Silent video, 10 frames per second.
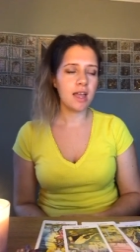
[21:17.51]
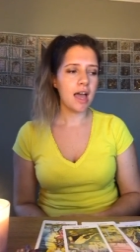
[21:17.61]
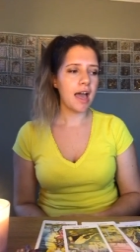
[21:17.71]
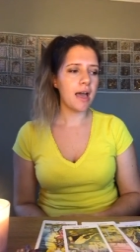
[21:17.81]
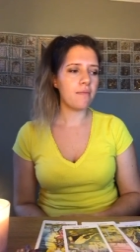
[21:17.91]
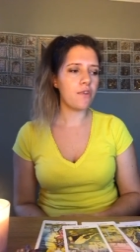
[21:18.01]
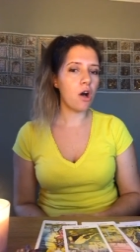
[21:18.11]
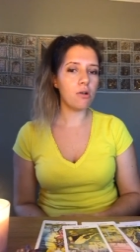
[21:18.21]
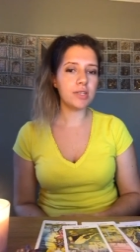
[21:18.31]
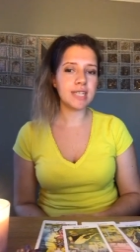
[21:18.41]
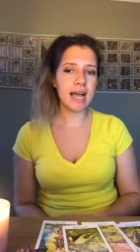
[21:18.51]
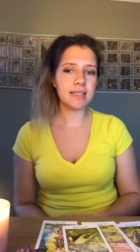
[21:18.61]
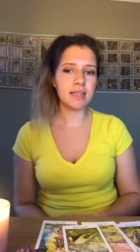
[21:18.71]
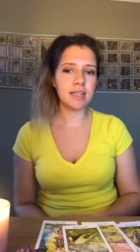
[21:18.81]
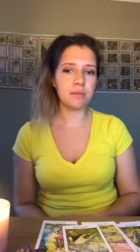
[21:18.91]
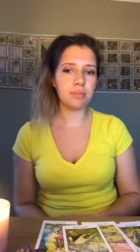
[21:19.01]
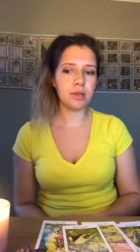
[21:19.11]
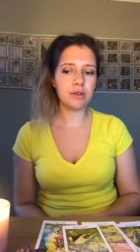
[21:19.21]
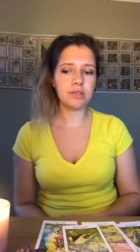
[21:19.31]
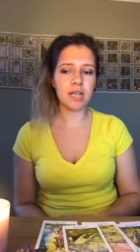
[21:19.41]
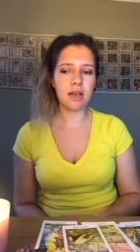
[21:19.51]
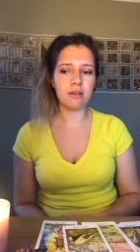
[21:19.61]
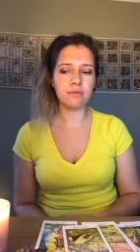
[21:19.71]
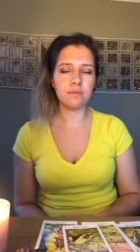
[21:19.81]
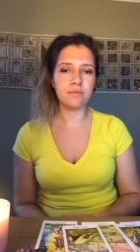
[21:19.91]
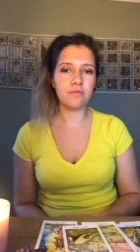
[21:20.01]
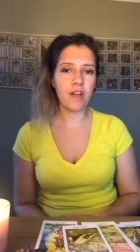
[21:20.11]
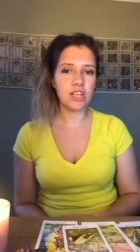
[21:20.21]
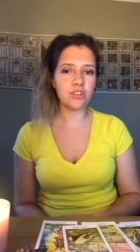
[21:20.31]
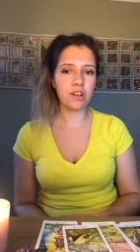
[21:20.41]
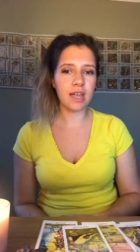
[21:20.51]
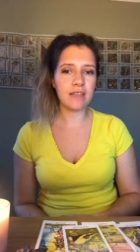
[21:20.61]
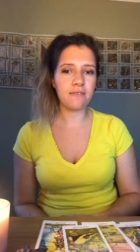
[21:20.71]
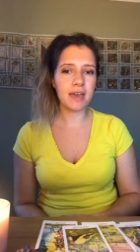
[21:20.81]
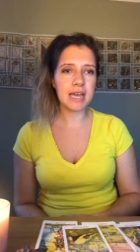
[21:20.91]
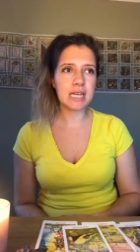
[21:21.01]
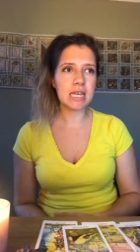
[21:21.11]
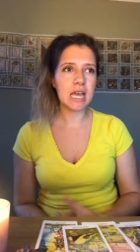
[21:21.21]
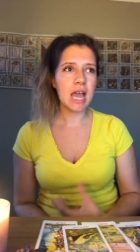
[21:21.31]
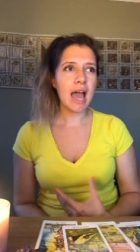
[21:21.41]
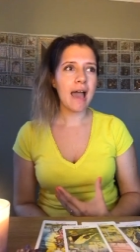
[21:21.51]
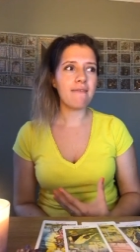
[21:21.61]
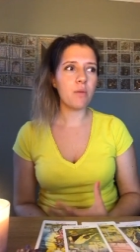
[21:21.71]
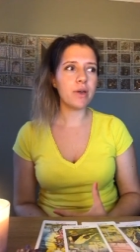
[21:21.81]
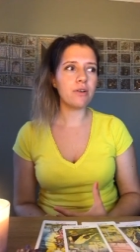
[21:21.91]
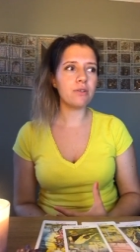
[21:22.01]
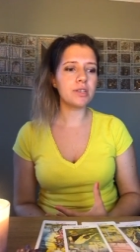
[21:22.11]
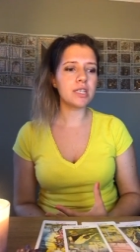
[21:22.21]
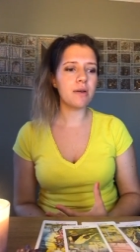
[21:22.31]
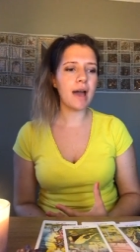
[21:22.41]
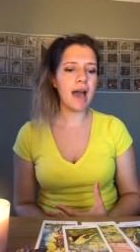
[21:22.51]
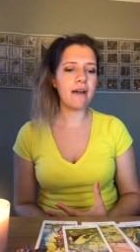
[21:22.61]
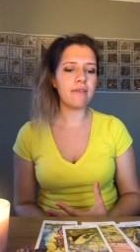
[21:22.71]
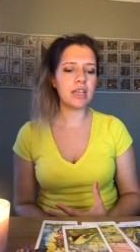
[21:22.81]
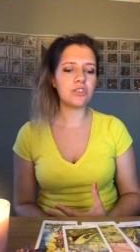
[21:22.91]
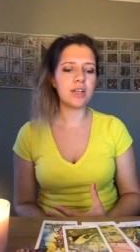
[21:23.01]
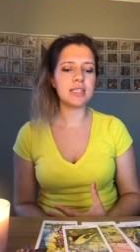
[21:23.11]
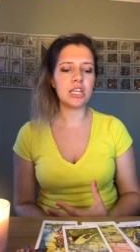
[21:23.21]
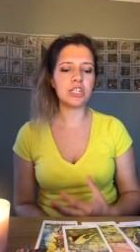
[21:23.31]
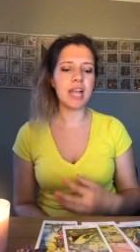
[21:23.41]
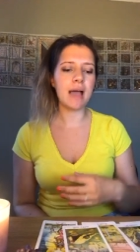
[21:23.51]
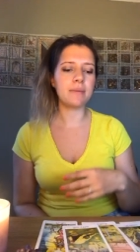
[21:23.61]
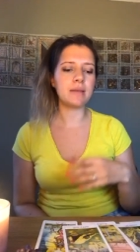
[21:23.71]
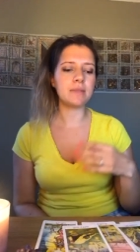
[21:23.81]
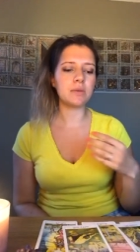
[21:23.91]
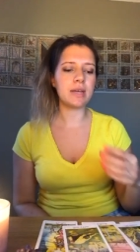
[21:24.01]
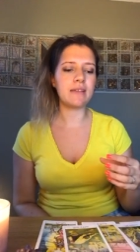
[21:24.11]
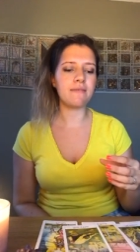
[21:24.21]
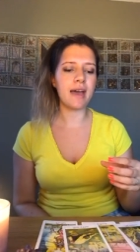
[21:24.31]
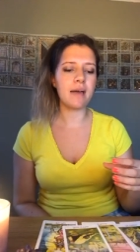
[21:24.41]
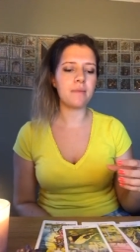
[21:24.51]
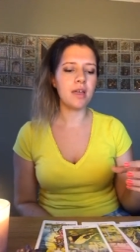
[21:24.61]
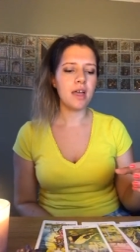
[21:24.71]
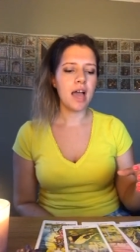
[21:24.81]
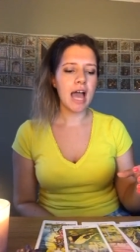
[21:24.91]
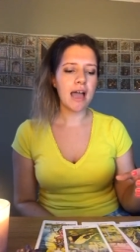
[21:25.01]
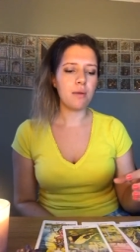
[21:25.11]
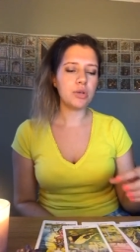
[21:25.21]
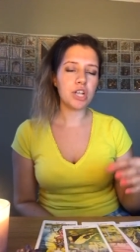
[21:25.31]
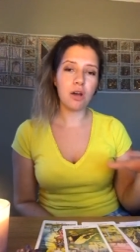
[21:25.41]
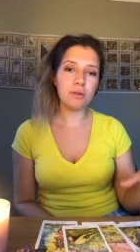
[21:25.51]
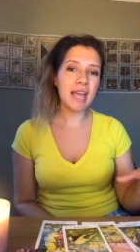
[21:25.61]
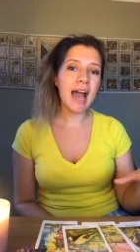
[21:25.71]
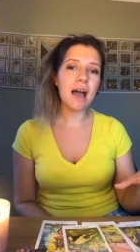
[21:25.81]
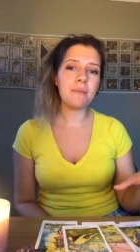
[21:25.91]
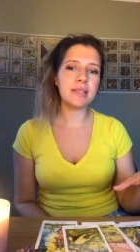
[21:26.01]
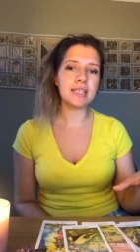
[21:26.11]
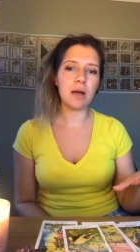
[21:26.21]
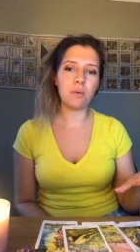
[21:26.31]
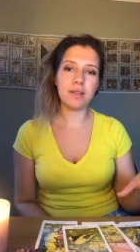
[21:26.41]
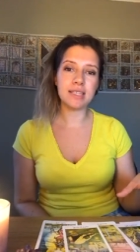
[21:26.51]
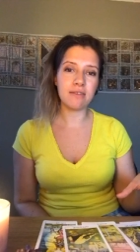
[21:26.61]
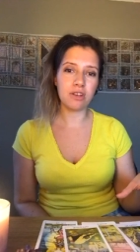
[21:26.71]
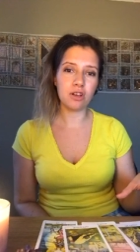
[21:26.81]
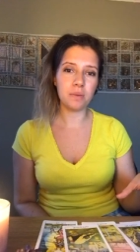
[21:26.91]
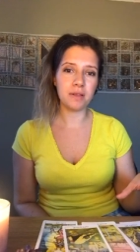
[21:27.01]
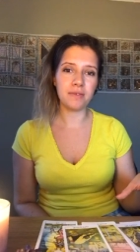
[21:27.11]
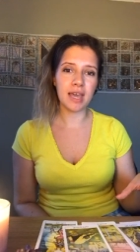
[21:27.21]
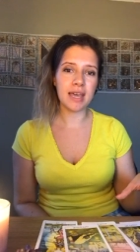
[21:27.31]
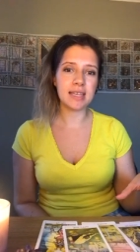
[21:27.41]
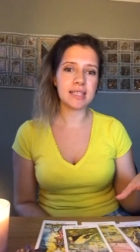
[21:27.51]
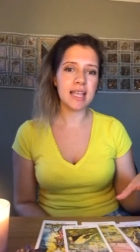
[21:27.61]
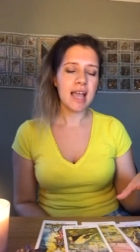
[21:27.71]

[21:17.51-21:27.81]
Um, the whole Saturn and Pluto retrograde thing and then we also have a transition happening between them um, which only happens like once every couple of years